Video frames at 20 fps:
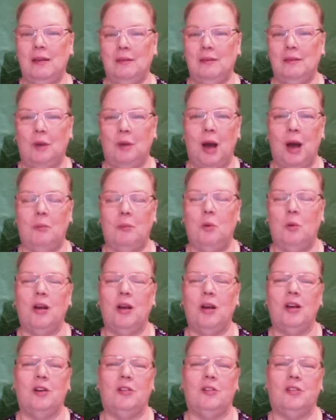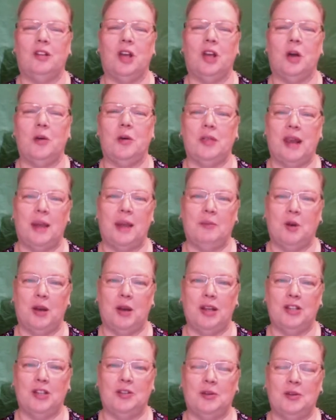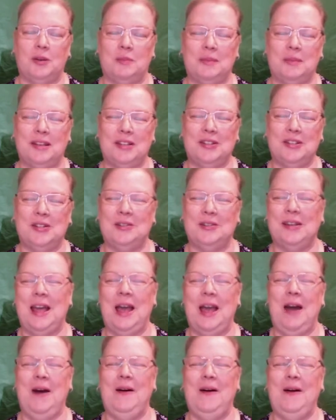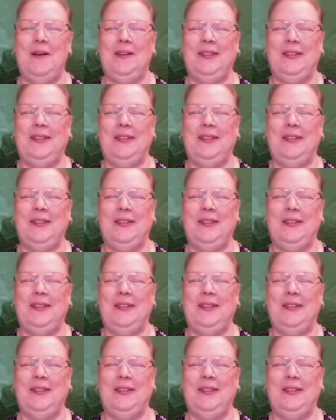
well, more years ago than I'm going to admit to now.